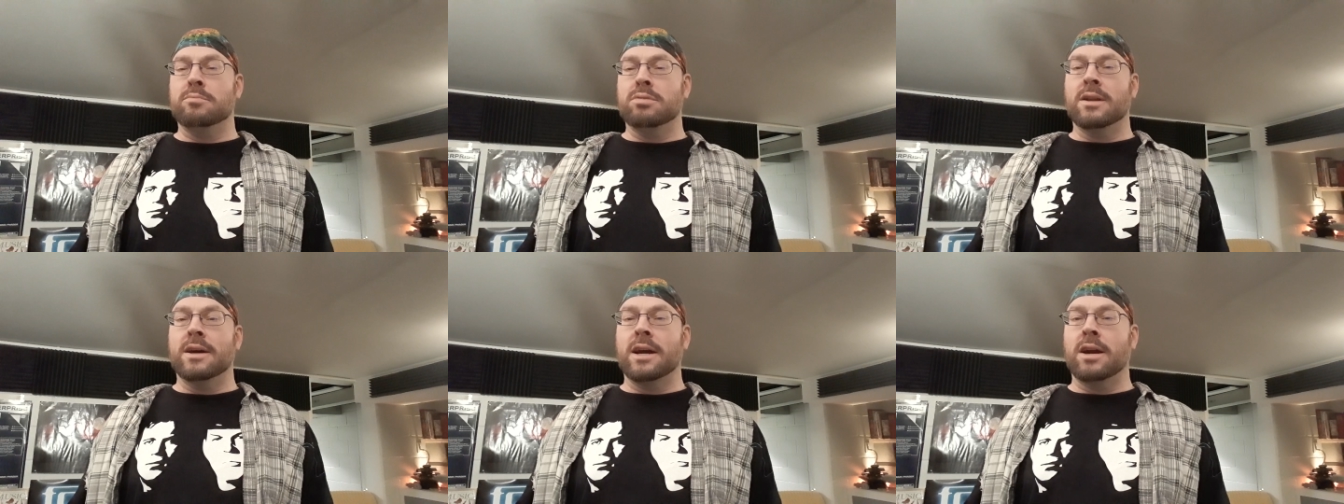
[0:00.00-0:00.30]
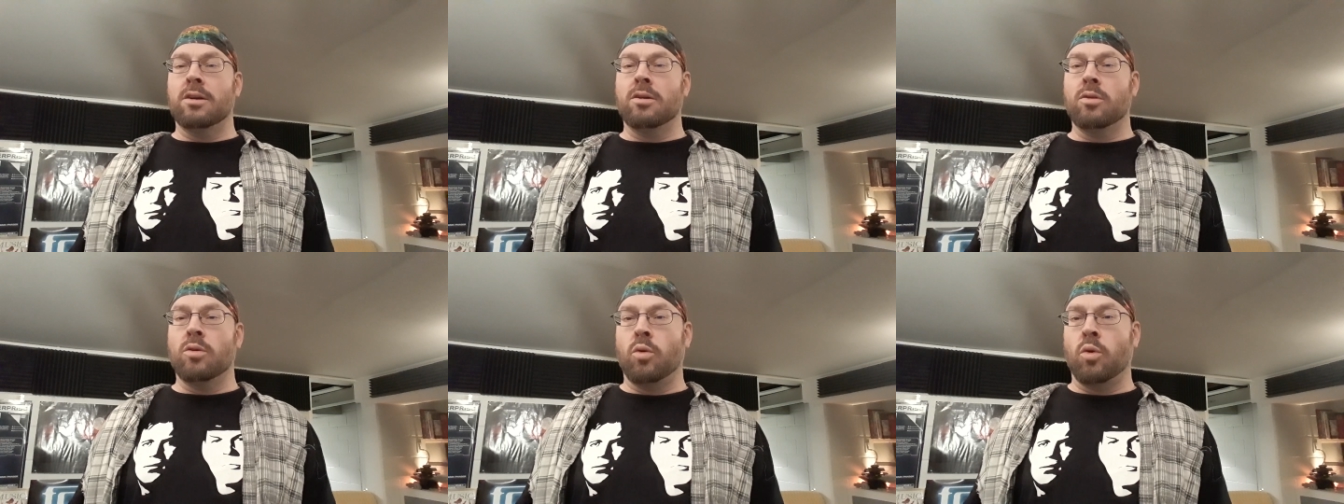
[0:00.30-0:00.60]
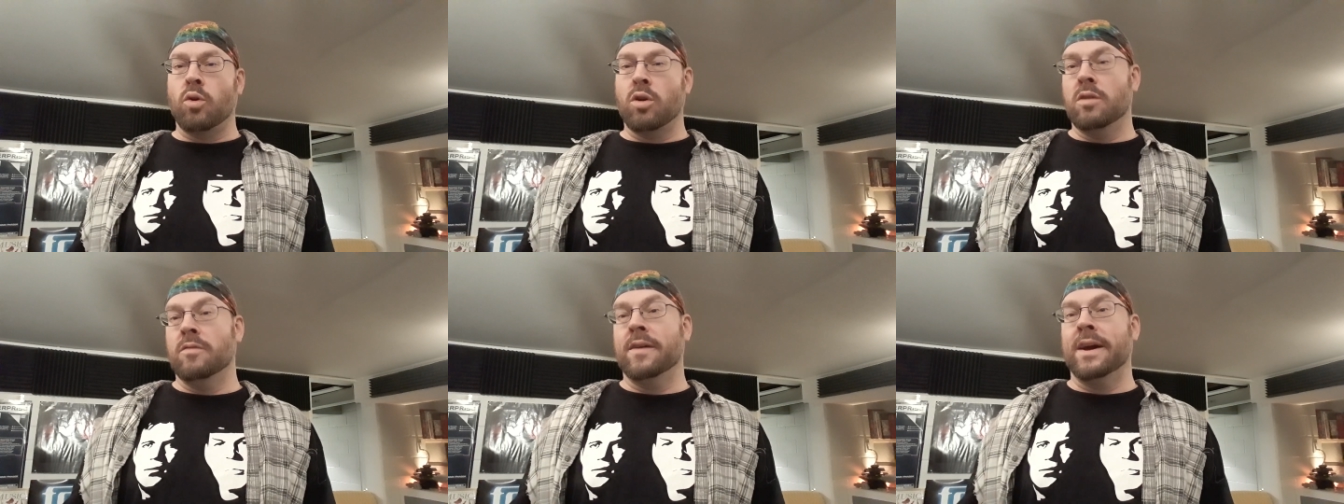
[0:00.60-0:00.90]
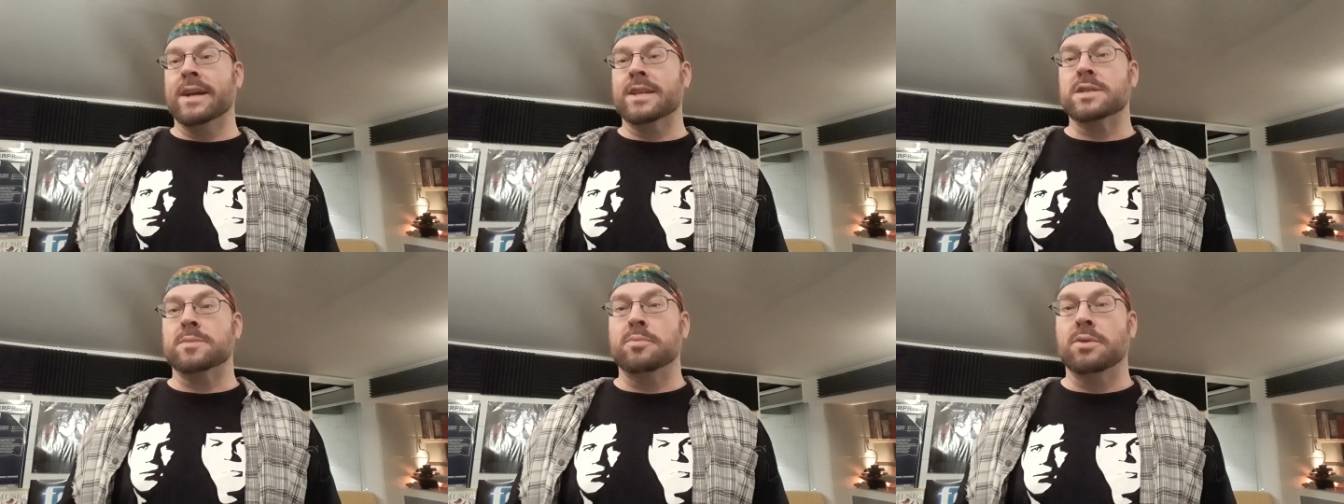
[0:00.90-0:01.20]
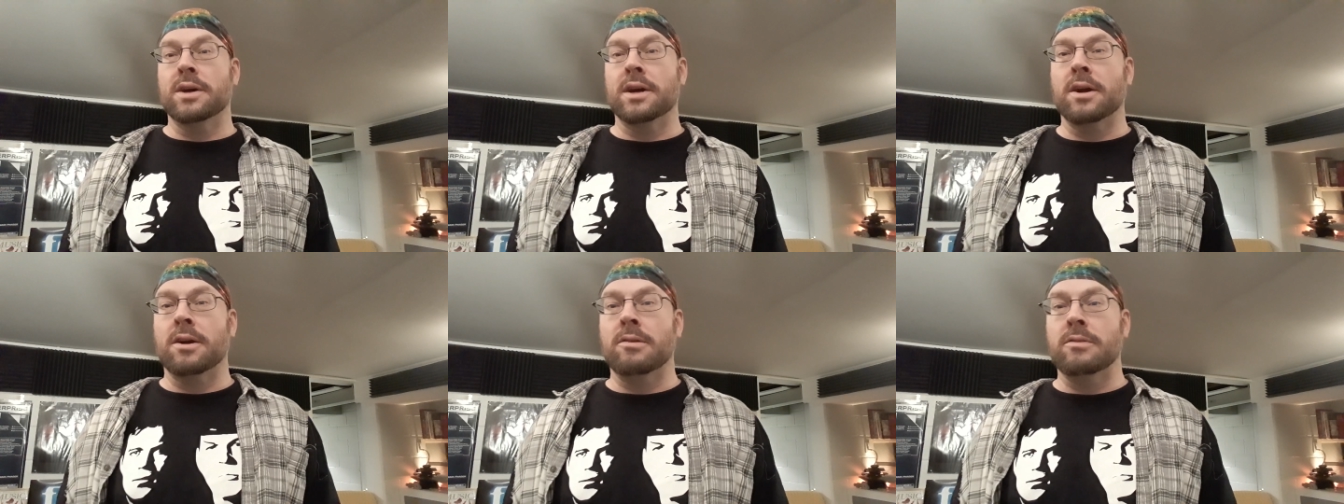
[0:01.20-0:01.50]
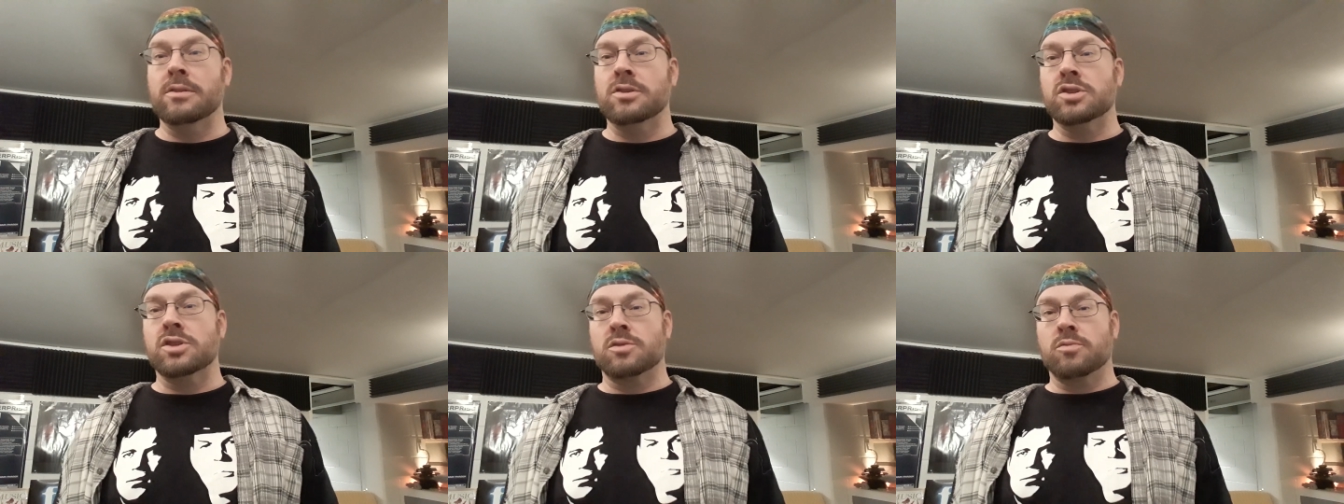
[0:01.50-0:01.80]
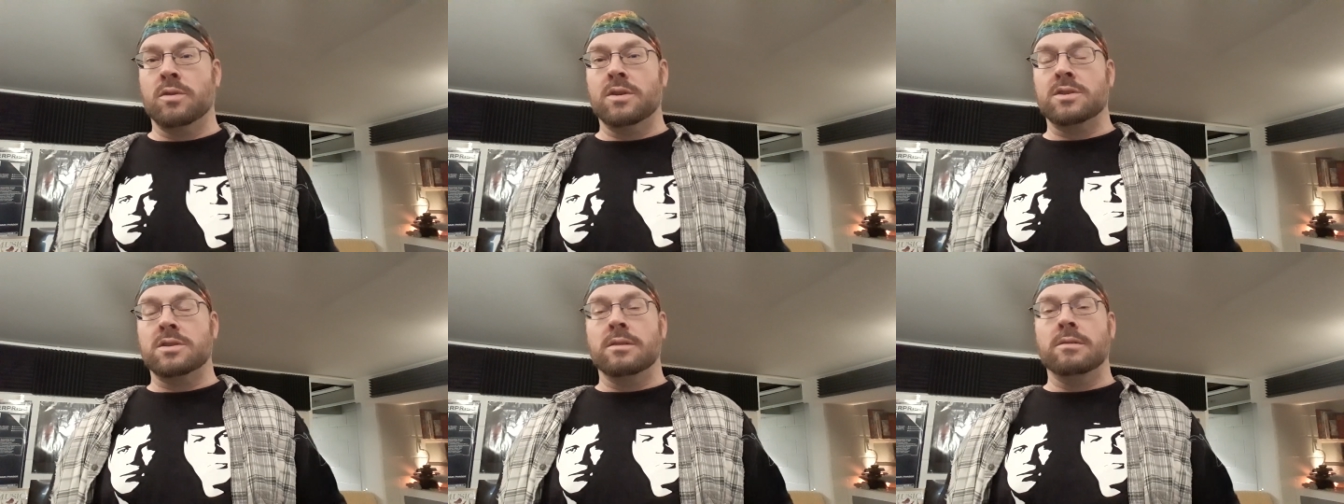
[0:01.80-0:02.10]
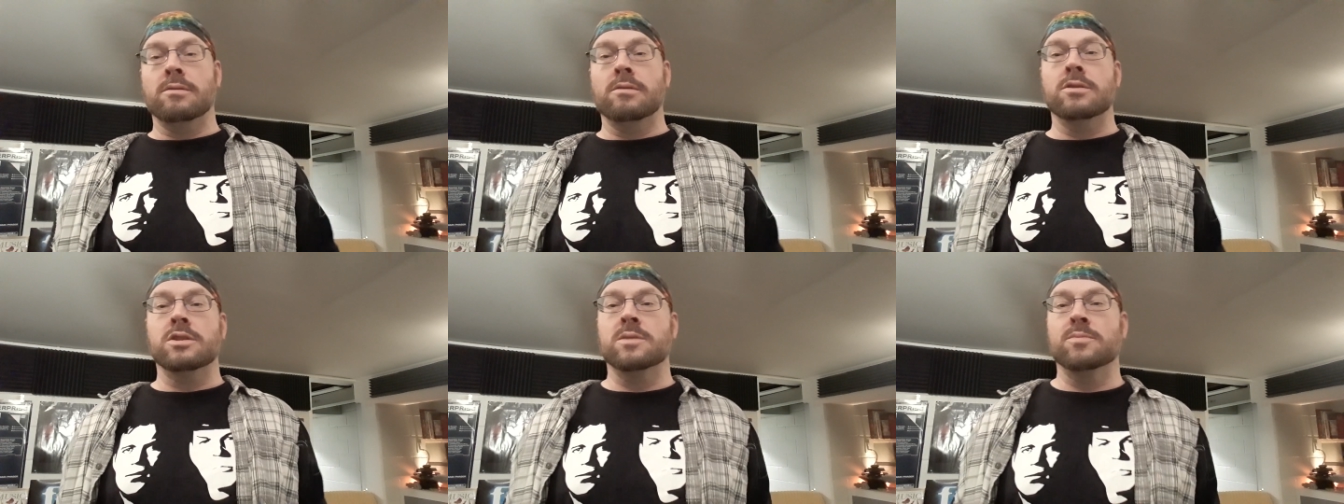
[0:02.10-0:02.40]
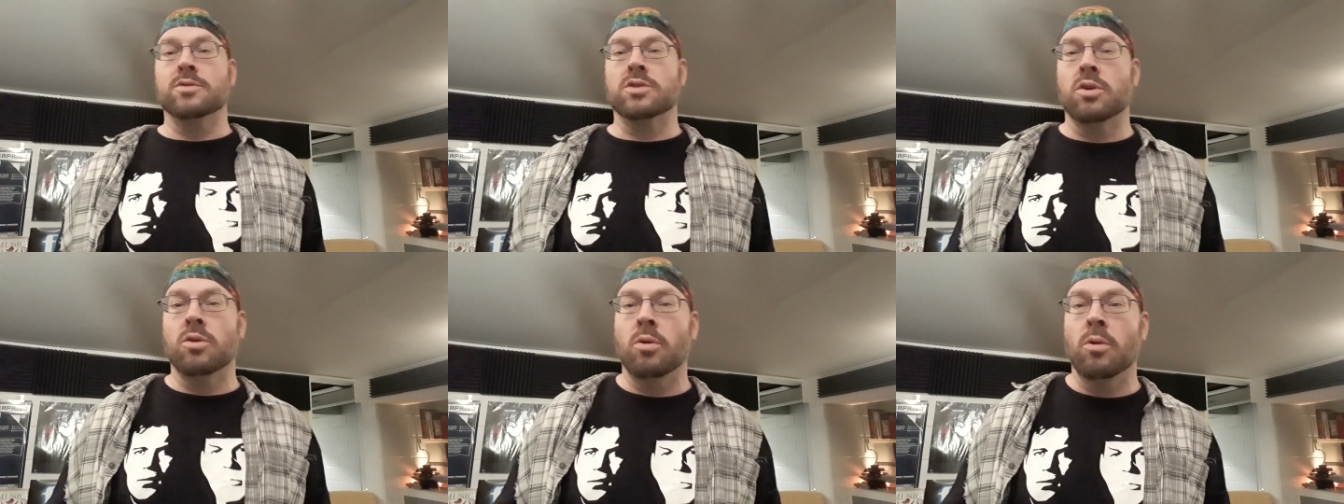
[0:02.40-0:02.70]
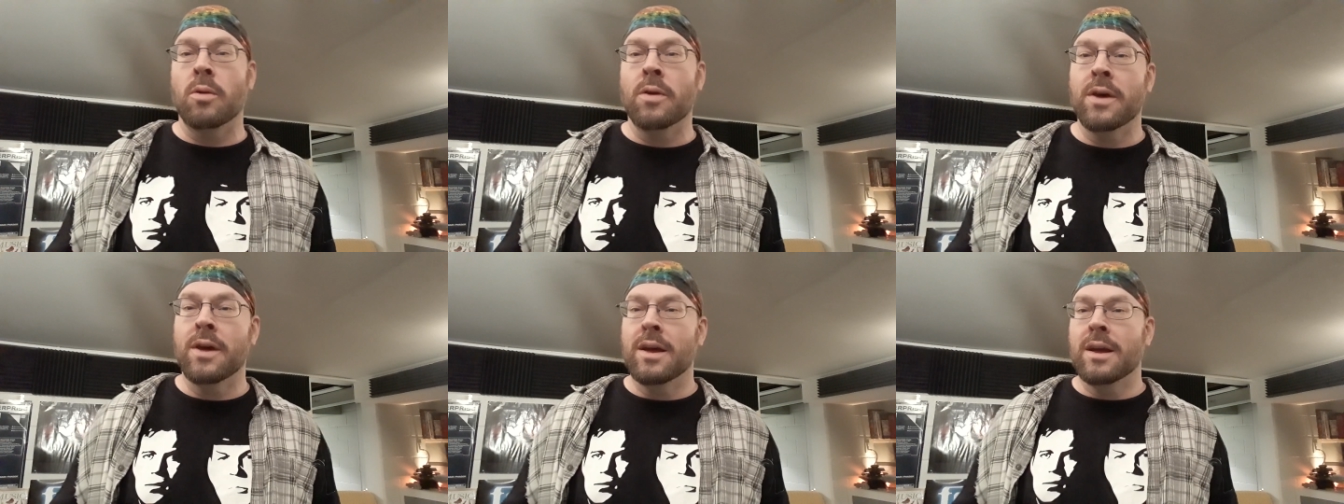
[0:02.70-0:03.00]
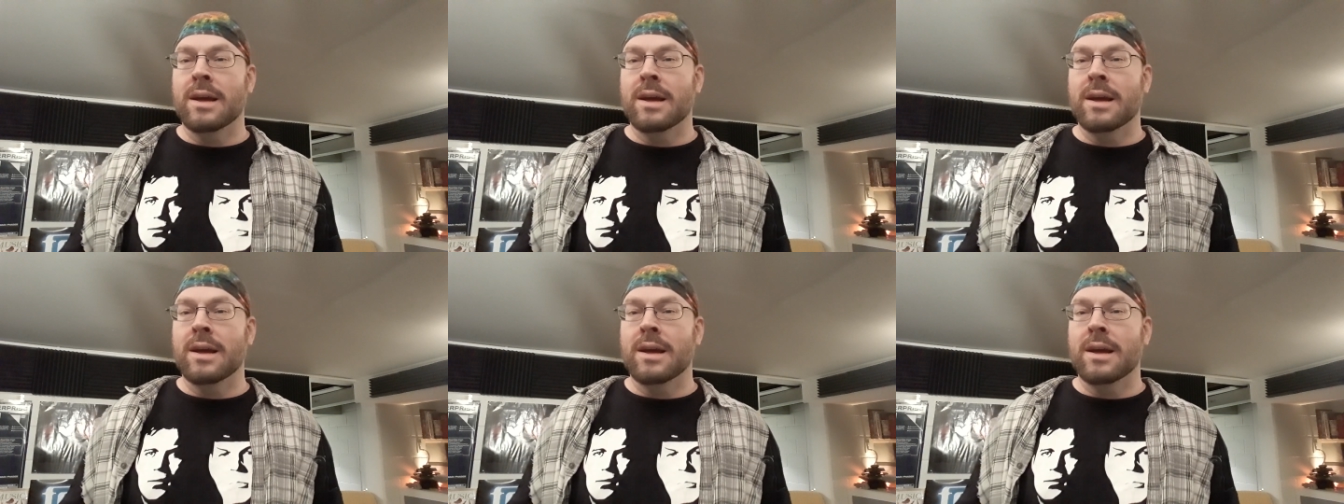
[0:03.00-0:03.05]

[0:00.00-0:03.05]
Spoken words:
player or an advanced player that just wants to learn some toll,